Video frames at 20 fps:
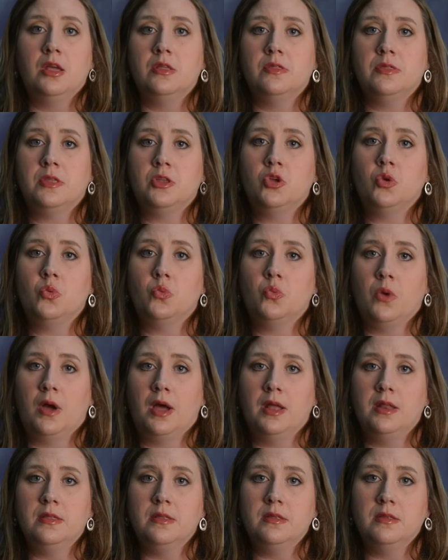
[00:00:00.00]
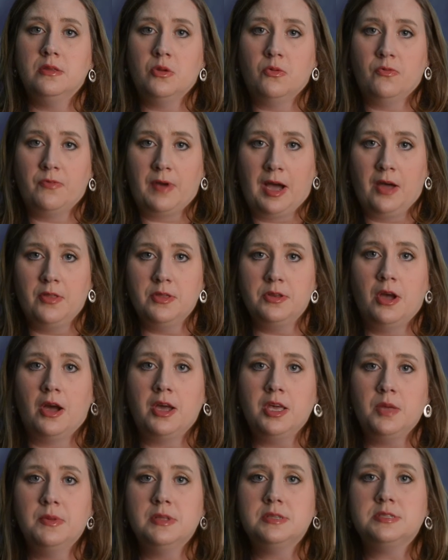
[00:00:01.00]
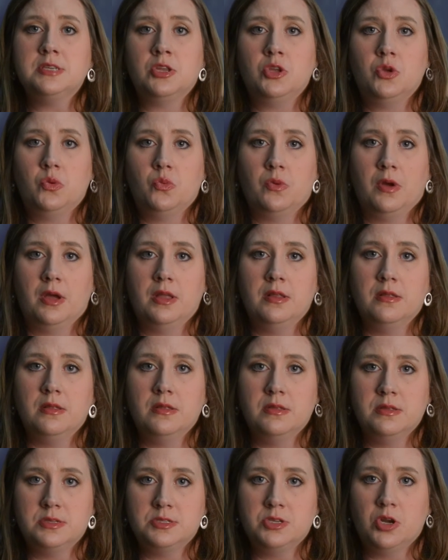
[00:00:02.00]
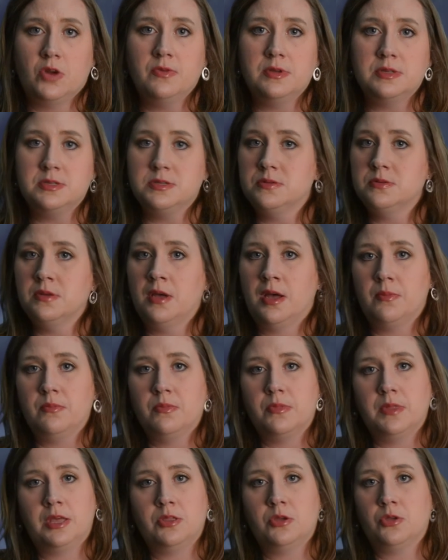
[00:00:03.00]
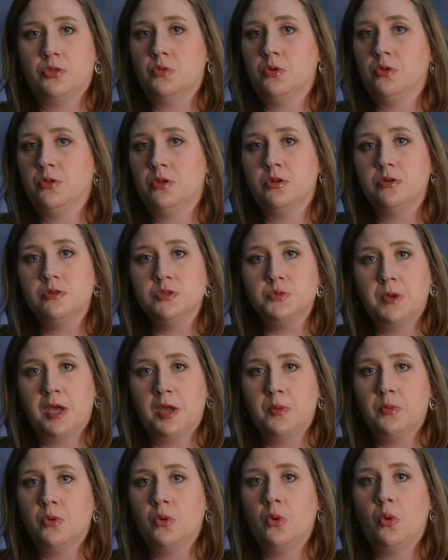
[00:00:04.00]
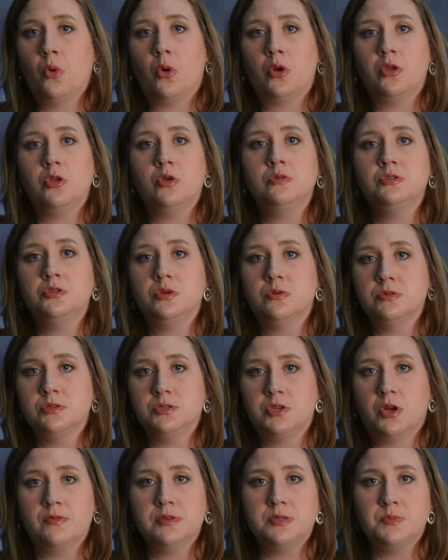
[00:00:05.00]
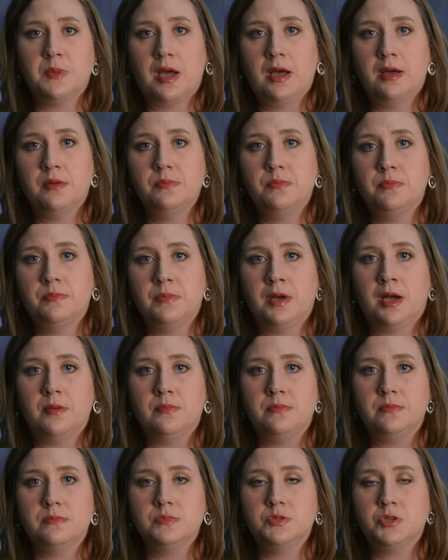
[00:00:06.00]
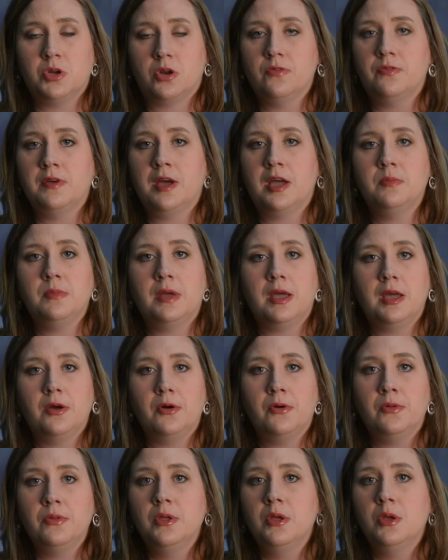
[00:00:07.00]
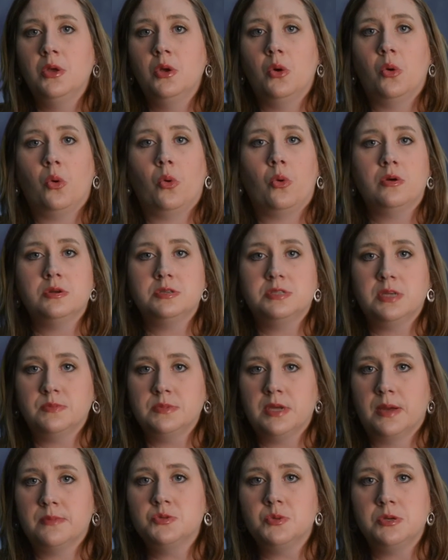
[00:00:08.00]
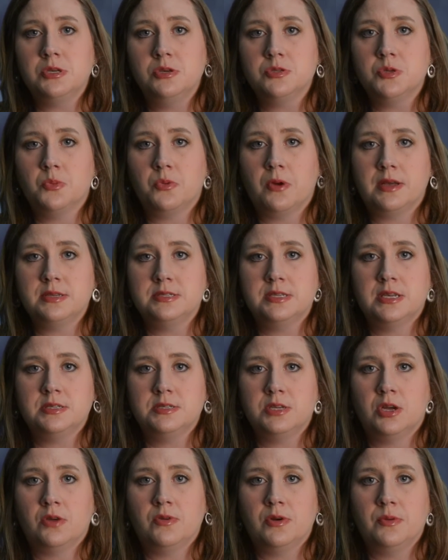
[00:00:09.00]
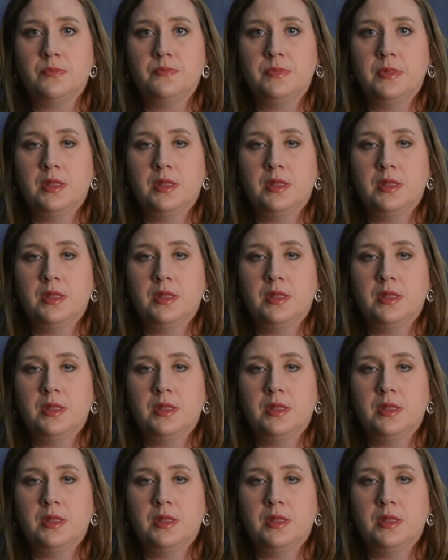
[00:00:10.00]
Then you file the documents and you run the service either through the newspaper or you do the service by certified mail, or sometimes we use a process server.